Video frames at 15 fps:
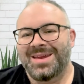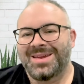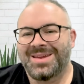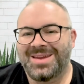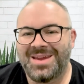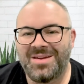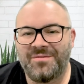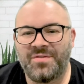
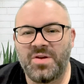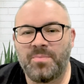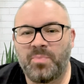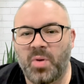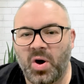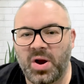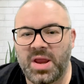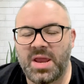Give your
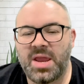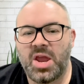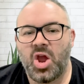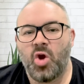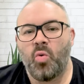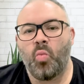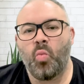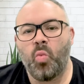body
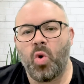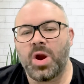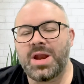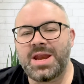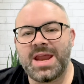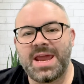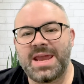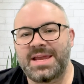what
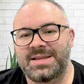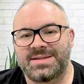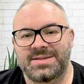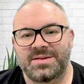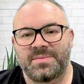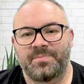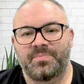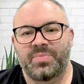it
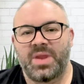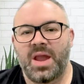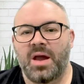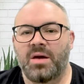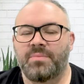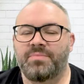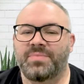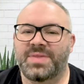needs.
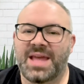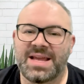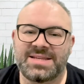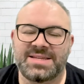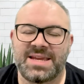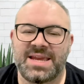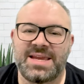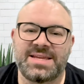Now,
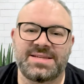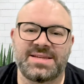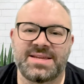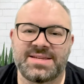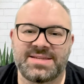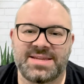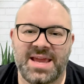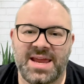that's easier
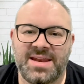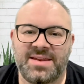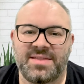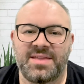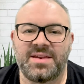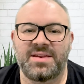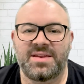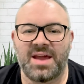said
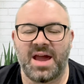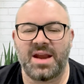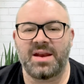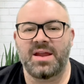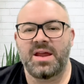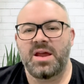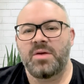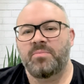than done,
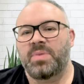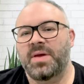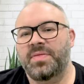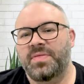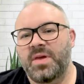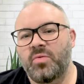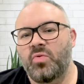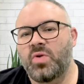
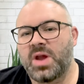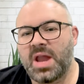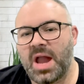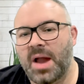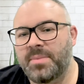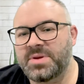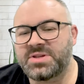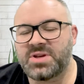but there will
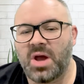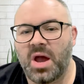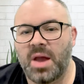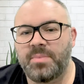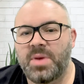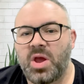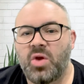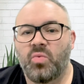come a
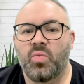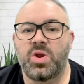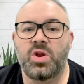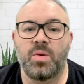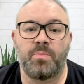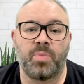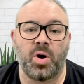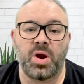time when
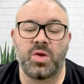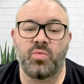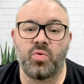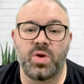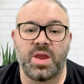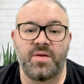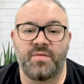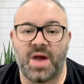your body will
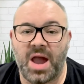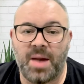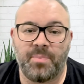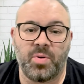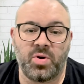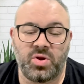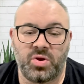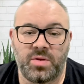give
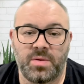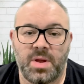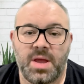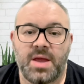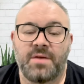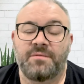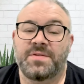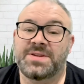up on you.
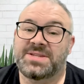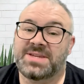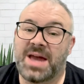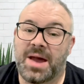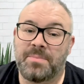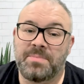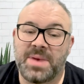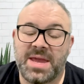For
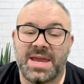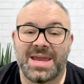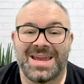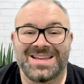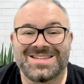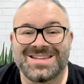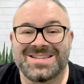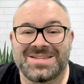some,
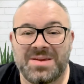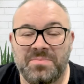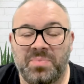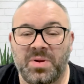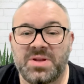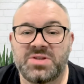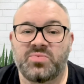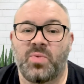it's as
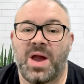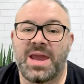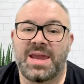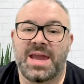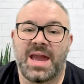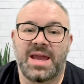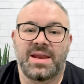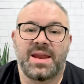simple as weight
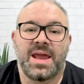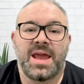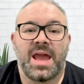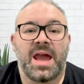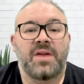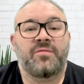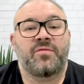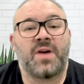gain,
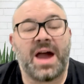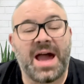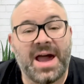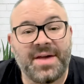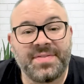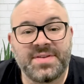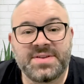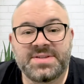and for
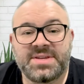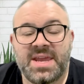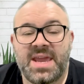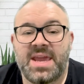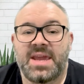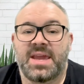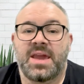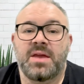others,
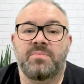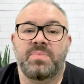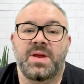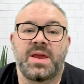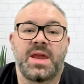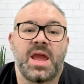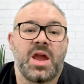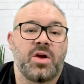it can
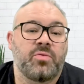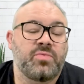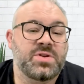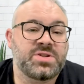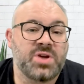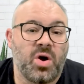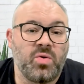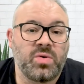be
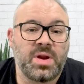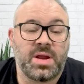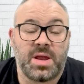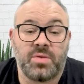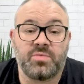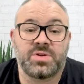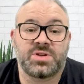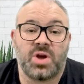result it
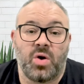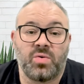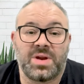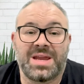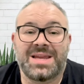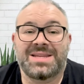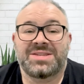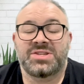can result
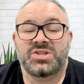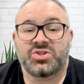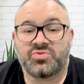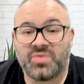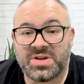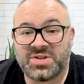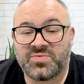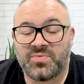in
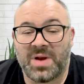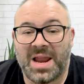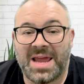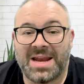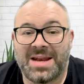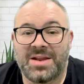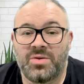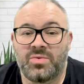
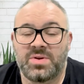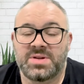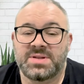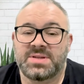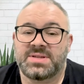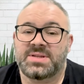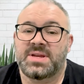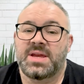stress-related
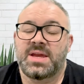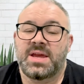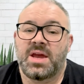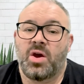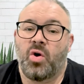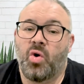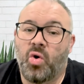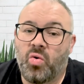illness
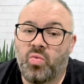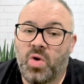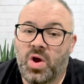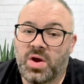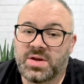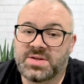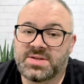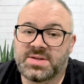or
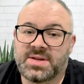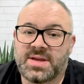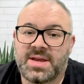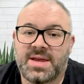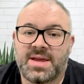worse.